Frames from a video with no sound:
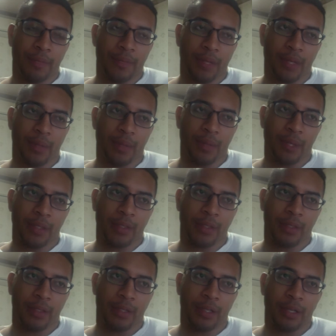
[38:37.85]

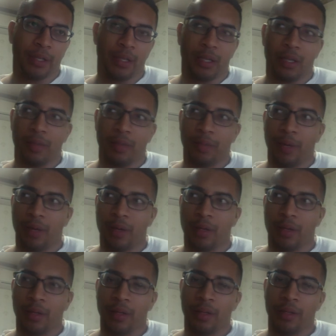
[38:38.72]
Basically, in
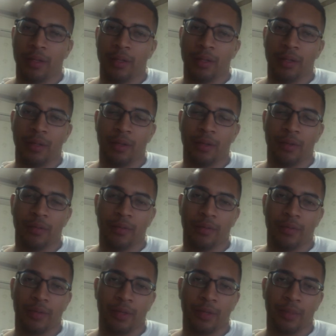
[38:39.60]
America, you don't
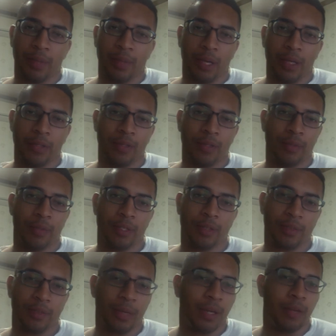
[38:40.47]
really pay too
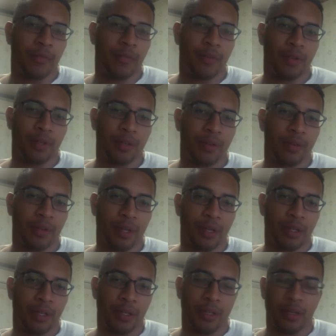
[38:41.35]
much money for a
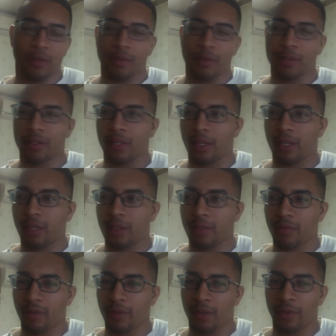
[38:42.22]
donut. It's like
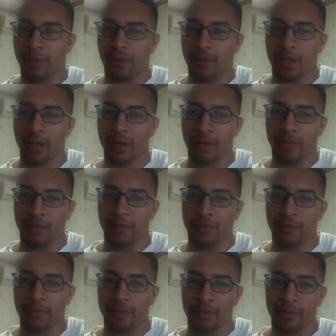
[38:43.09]
25.
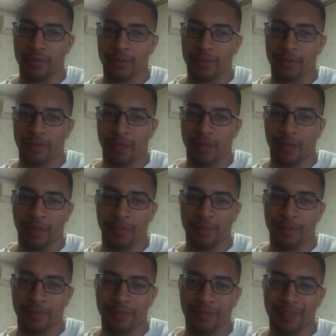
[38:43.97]
Well,
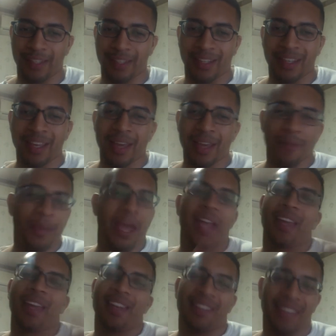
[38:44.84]

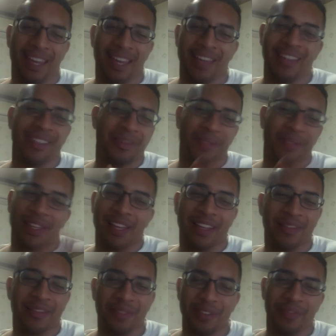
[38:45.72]
back in the day, it used to be
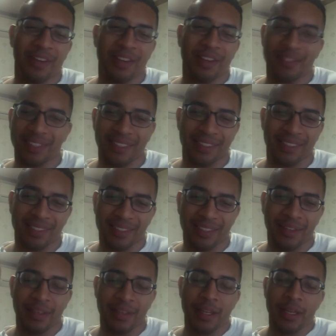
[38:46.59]
like 25 cents and
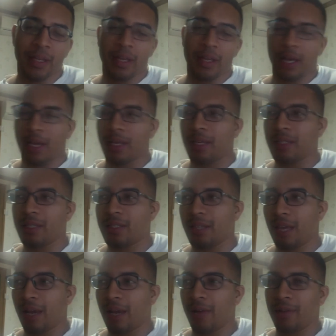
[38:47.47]
stuff. I guess
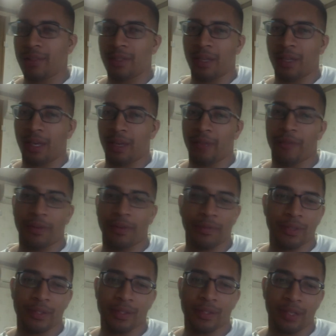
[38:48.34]
now it's like
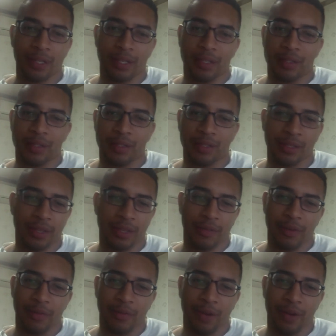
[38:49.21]
50 cents to
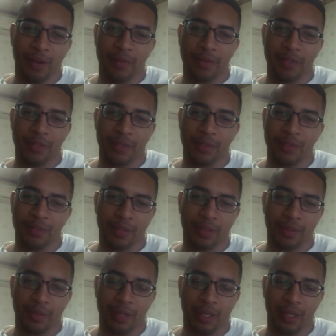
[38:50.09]
75 cents or
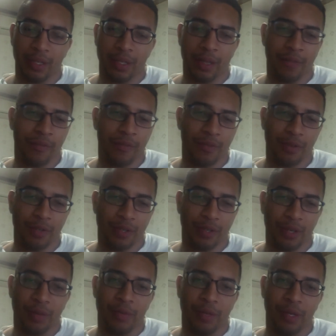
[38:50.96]
something like that for a
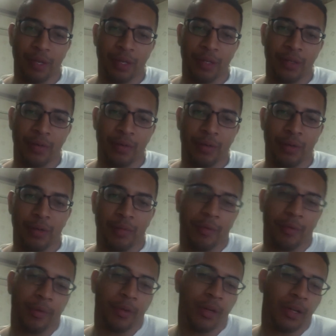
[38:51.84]
donut, or
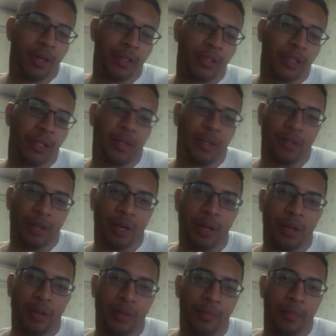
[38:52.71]
it would cost like a
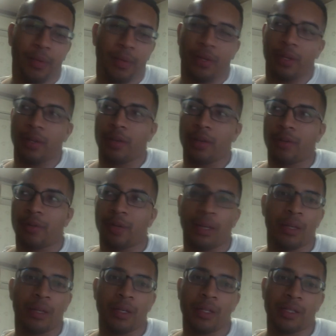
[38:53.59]
dollar. But in
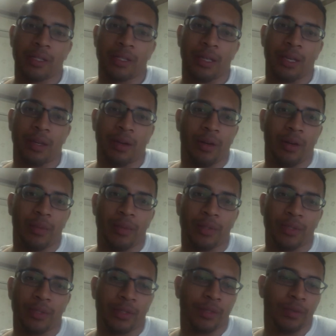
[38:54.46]
Korea, it's like
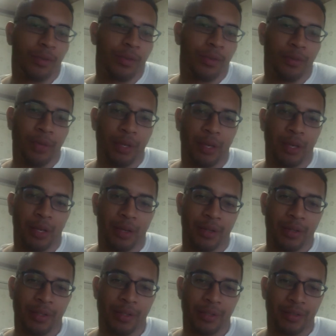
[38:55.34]
almost $2 or
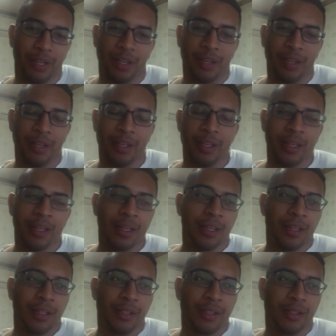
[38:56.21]
$3, right?
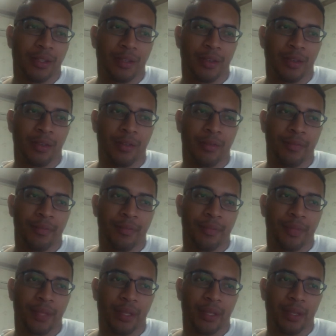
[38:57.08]
So,
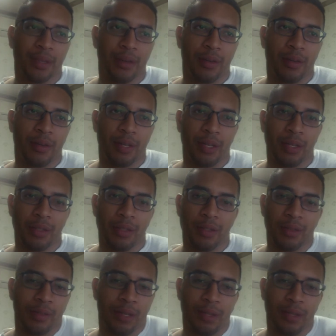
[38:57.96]
getting
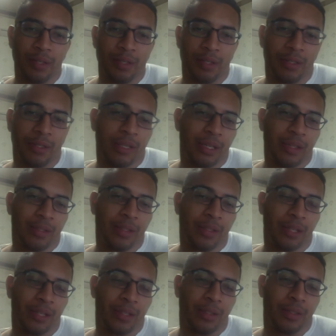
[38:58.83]
two donuts is like
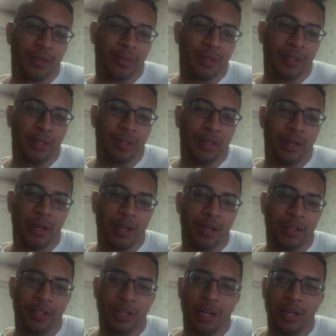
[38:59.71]
six, and then the
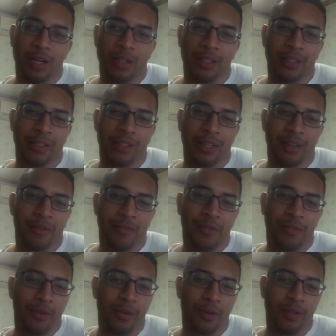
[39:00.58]
hot chocolate's like
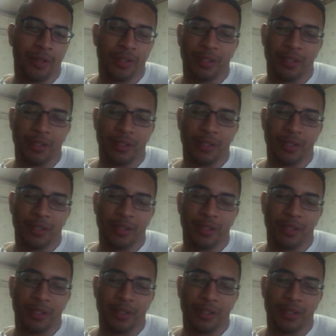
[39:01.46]
four.